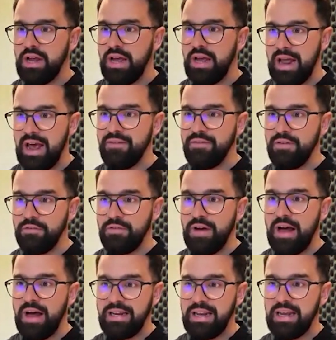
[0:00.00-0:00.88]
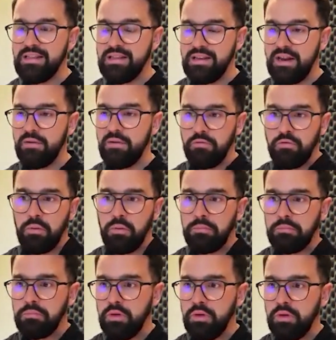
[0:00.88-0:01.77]
and having validated it from
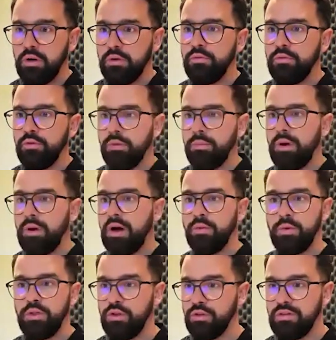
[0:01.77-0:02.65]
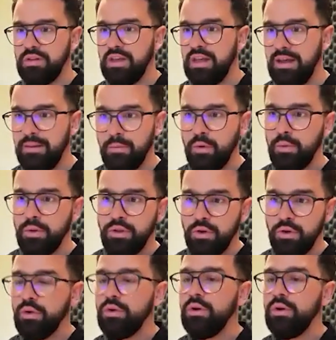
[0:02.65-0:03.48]
either with your team or with